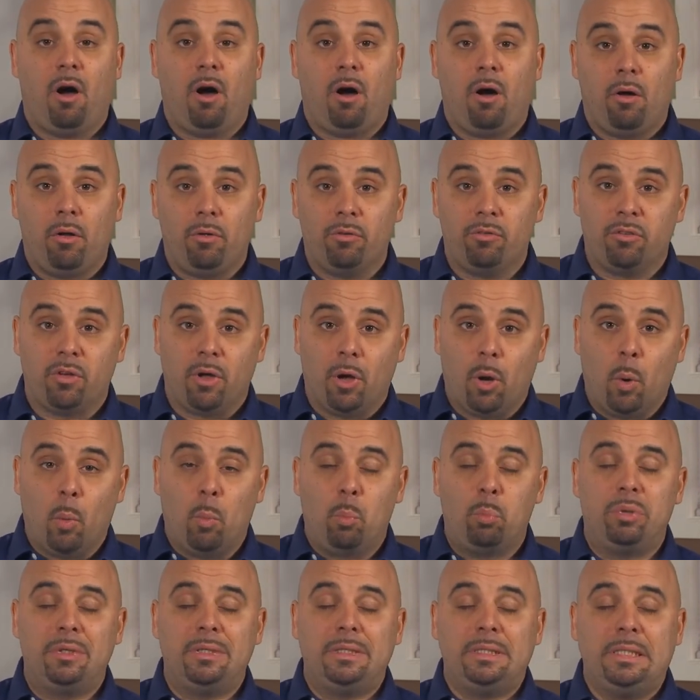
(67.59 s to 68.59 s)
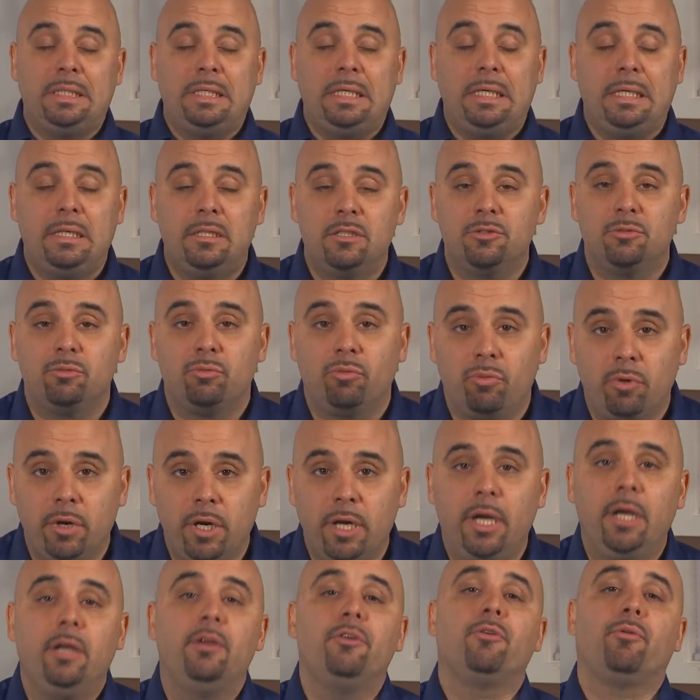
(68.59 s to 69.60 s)
Also, please
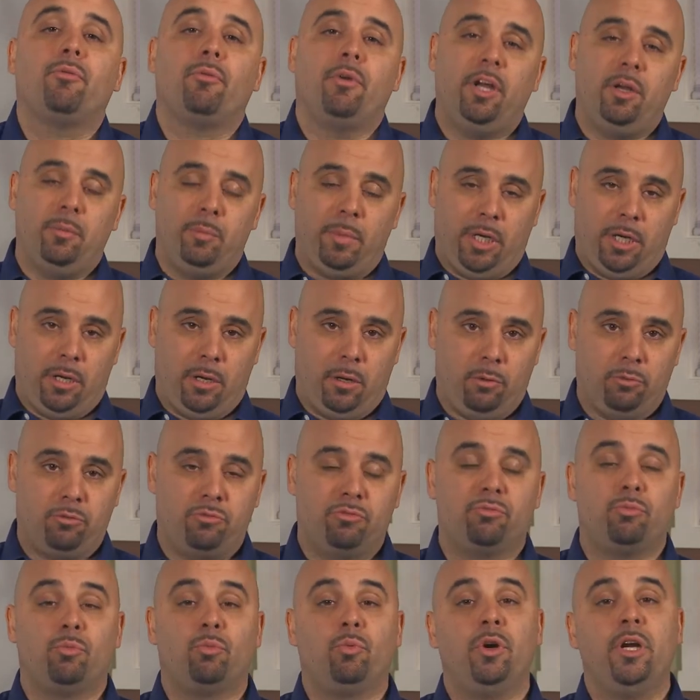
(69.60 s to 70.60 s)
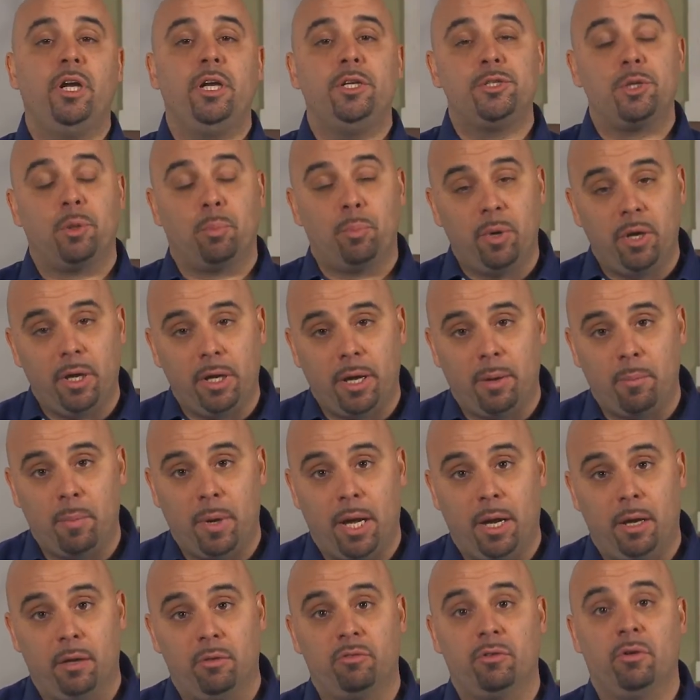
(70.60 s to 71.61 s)
read your README notes, read your
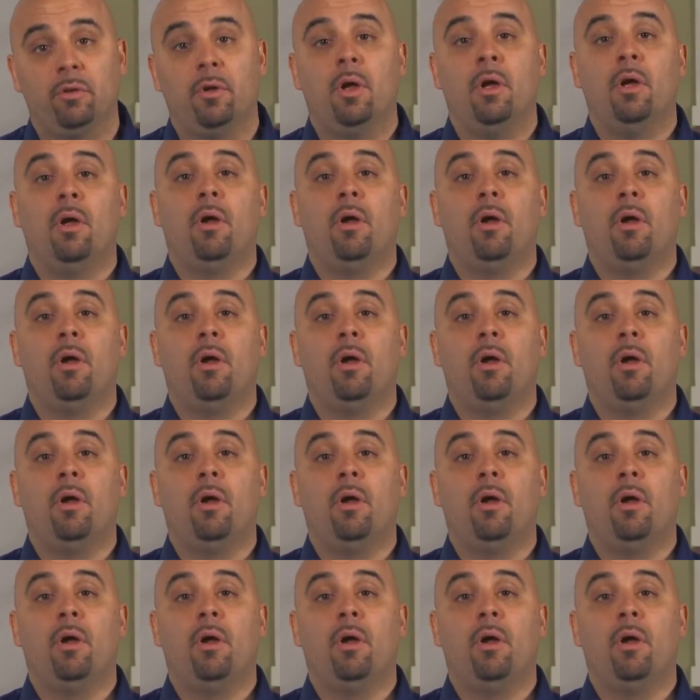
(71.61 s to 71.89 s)
PMAs,